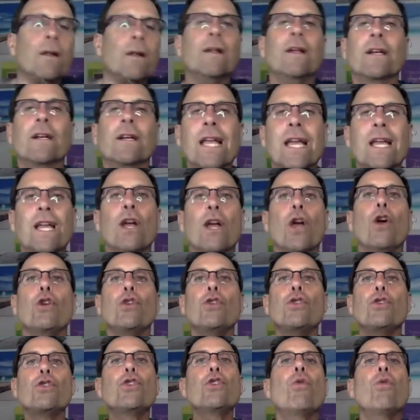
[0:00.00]
Okay,
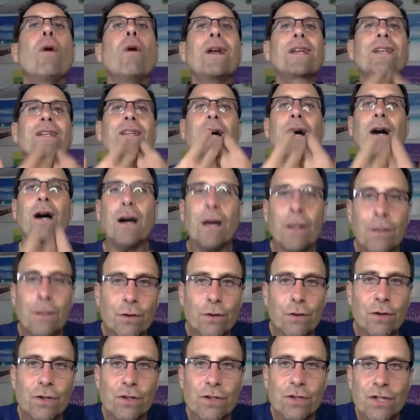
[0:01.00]
do unto
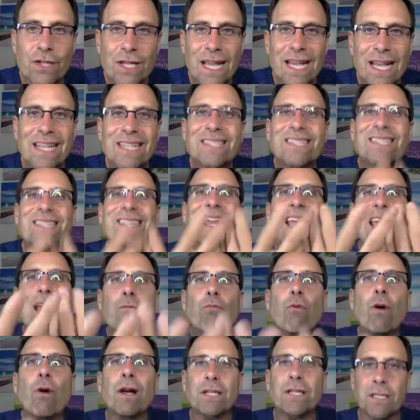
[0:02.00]
others as they
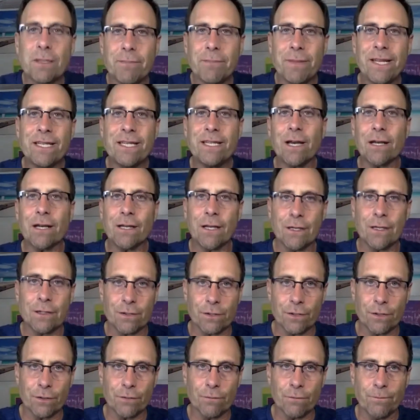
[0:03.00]
want to be done
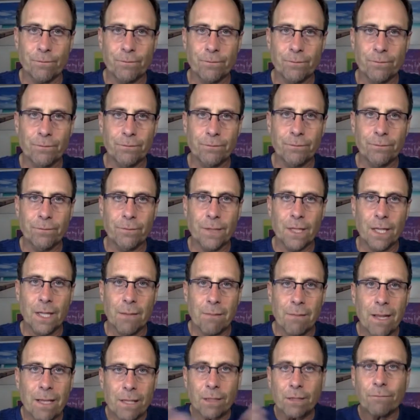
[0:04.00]
unto.
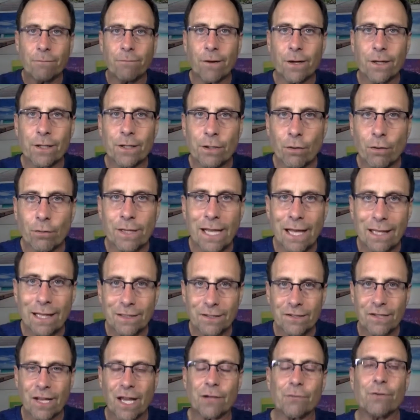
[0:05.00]
My good friend Tony
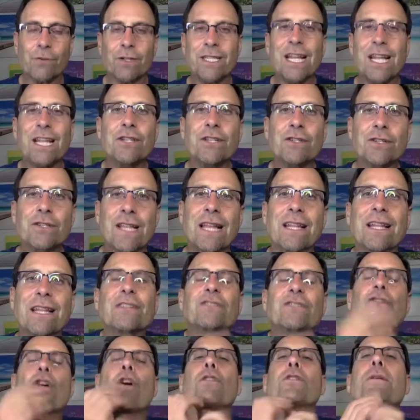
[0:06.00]
Alessandra teaches that.
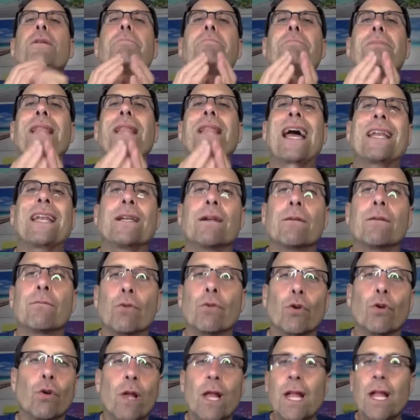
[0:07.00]
That's called the platinum
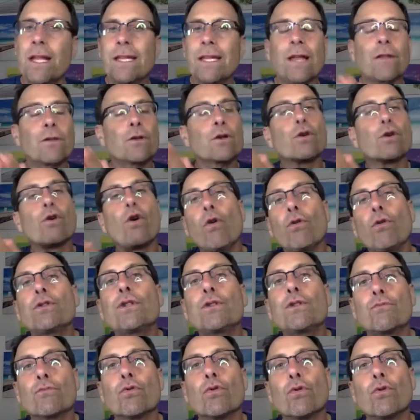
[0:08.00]
rule. Now, the
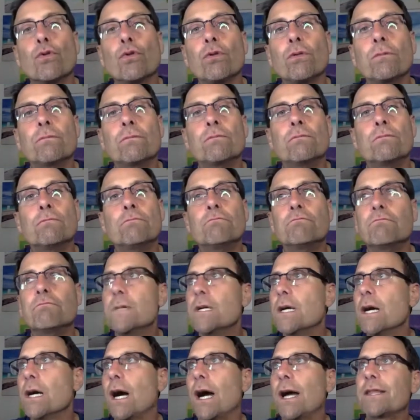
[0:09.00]
golden rule,
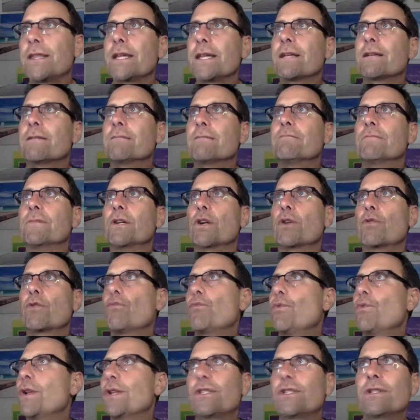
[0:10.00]
I think
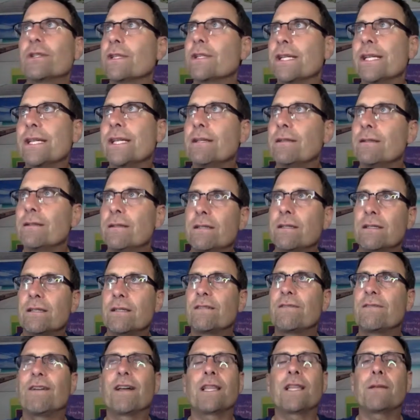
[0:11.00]
originally
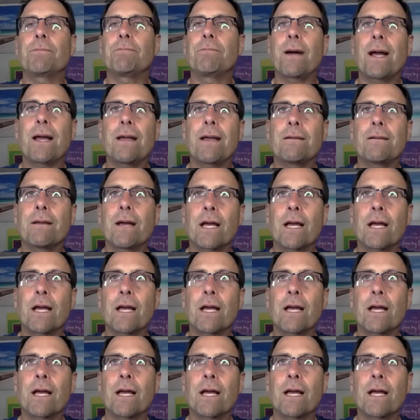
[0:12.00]
developed by,